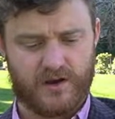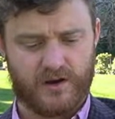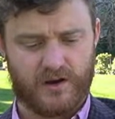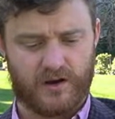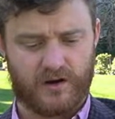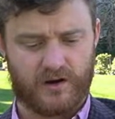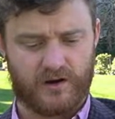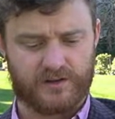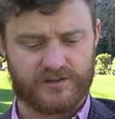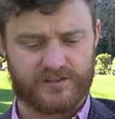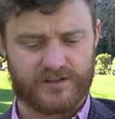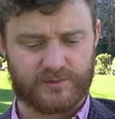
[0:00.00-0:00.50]

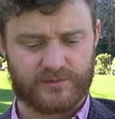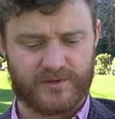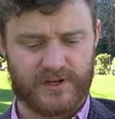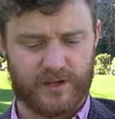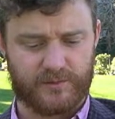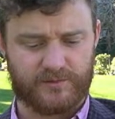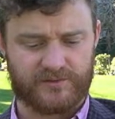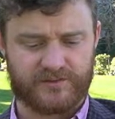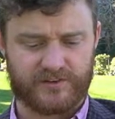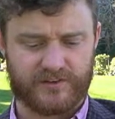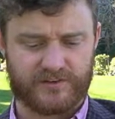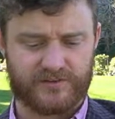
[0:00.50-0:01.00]
are
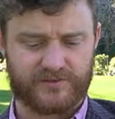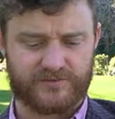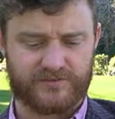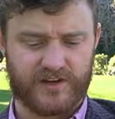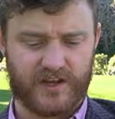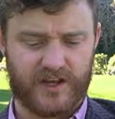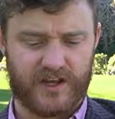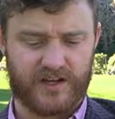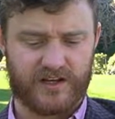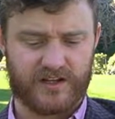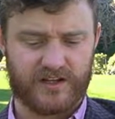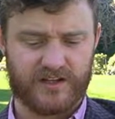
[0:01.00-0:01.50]
sometimes
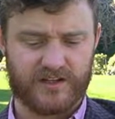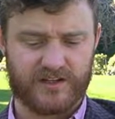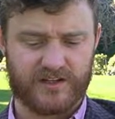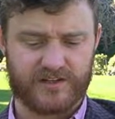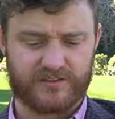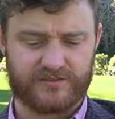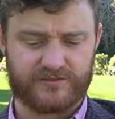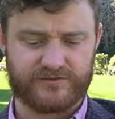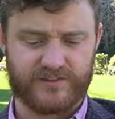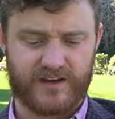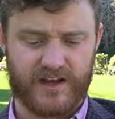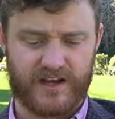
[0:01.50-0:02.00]
justified in
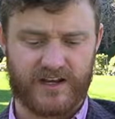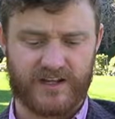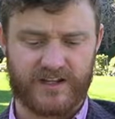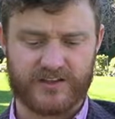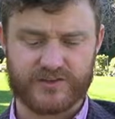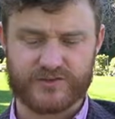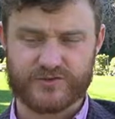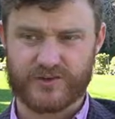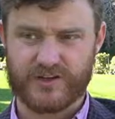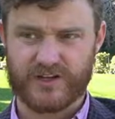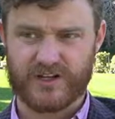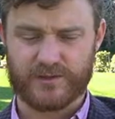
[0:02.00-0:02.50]
confining
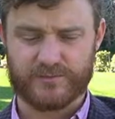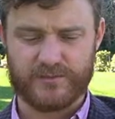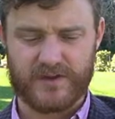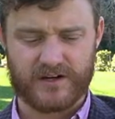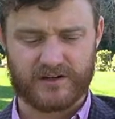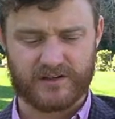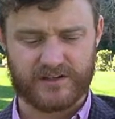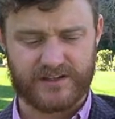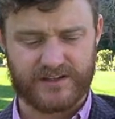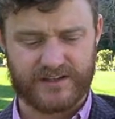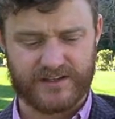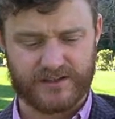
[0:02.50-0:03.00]
and treating a
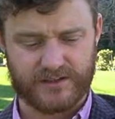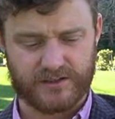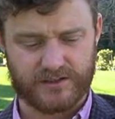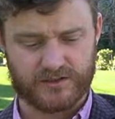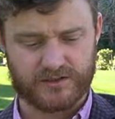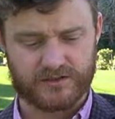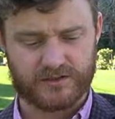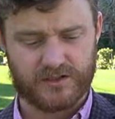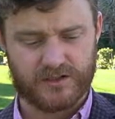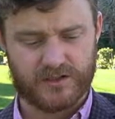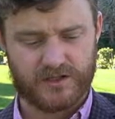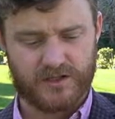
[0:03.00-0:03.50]
mentally
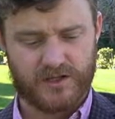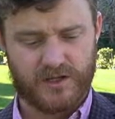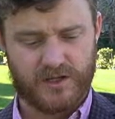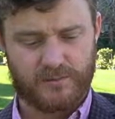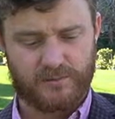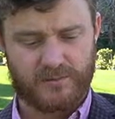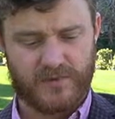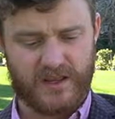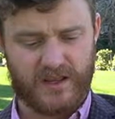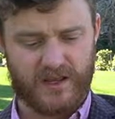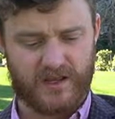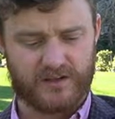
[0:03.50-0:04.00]
ill
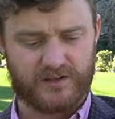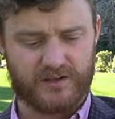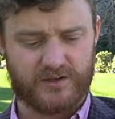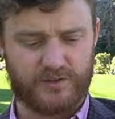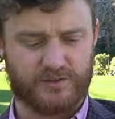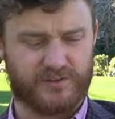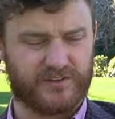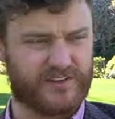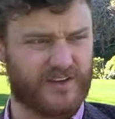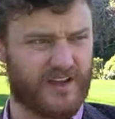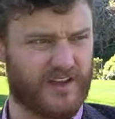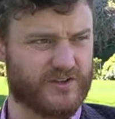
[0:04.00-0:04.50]
man
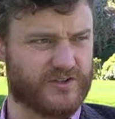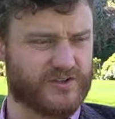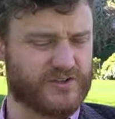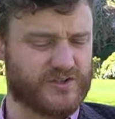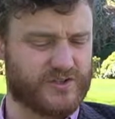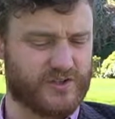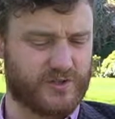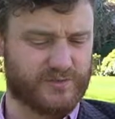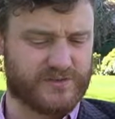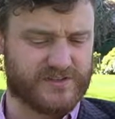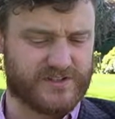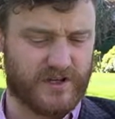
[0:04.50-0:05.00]
who's a danger
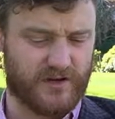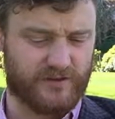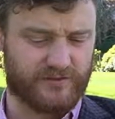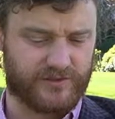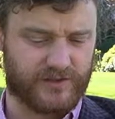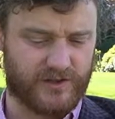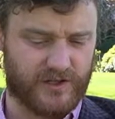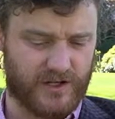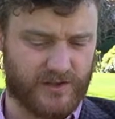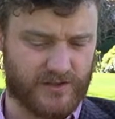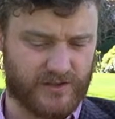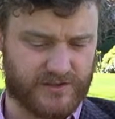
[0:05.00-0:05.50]
to himself
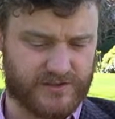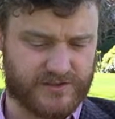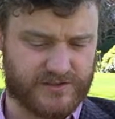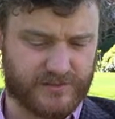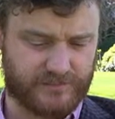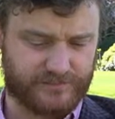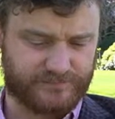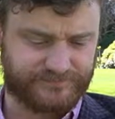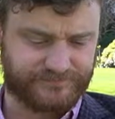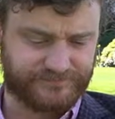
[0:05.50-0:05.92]
or others,